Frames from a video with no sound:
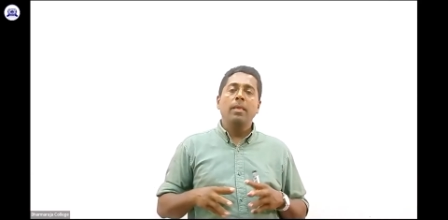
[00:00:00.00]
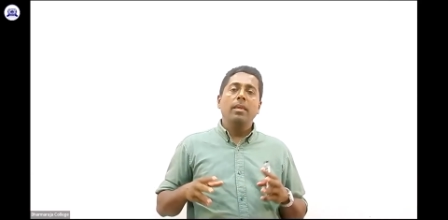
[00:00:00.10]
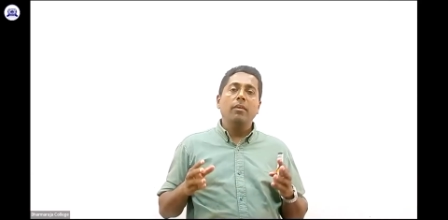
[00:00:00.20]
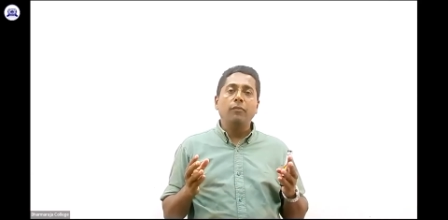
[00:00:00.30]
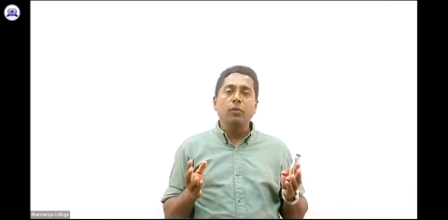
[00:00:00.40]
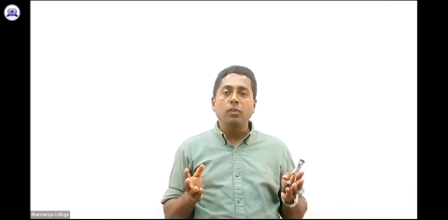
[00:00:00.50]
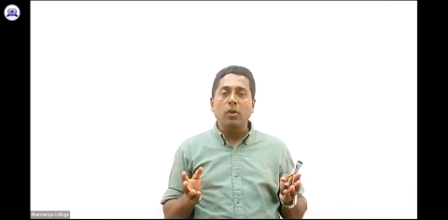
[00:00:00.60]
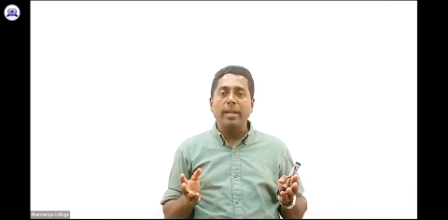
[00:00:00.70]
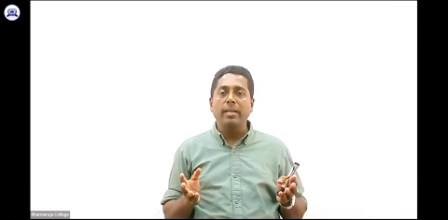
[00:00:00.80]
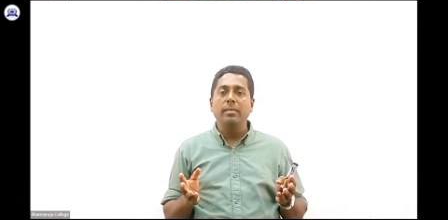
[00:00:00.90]
If
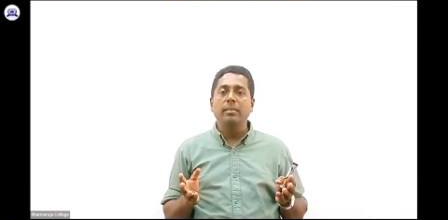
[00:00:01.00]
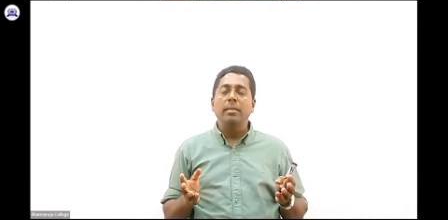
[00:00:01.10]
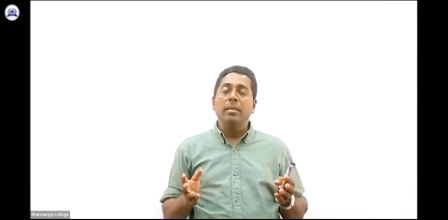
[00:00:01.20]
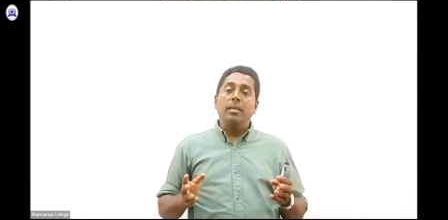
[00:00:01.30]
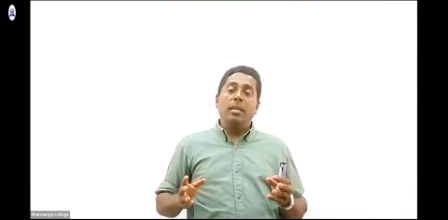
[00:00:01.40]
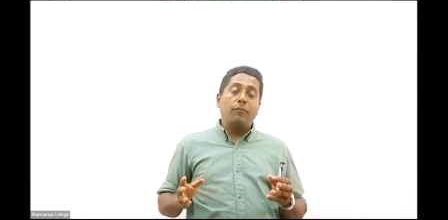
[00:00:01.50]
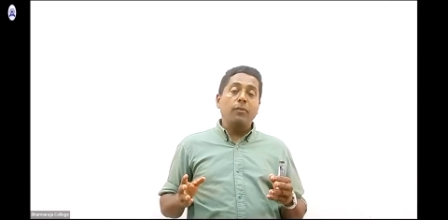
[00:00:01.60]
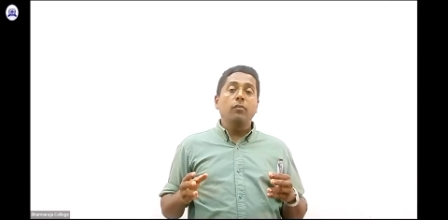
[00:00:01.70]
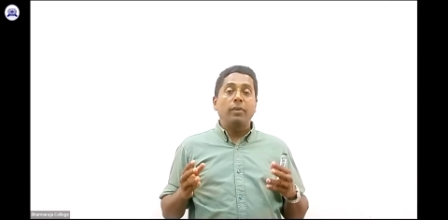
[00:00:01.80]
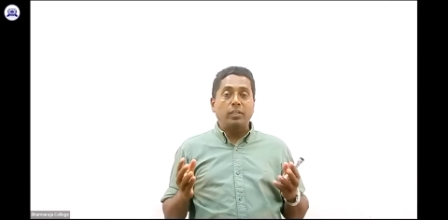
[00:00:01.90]

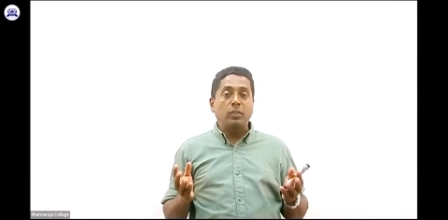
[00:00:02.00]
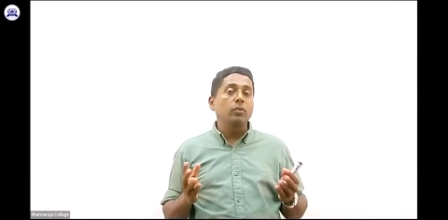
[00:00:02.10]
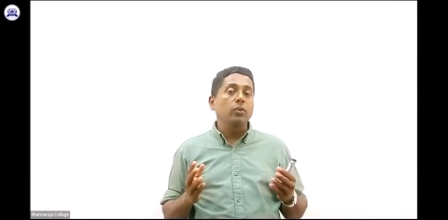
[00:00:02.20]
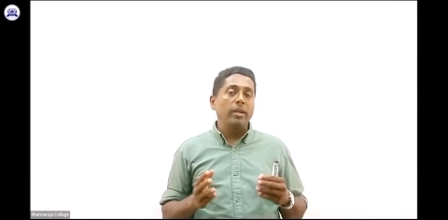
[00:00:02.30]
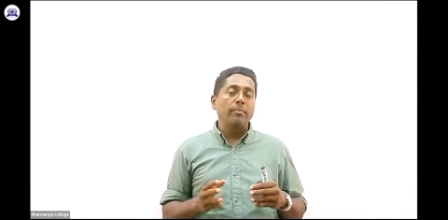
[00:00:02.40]
you wish to join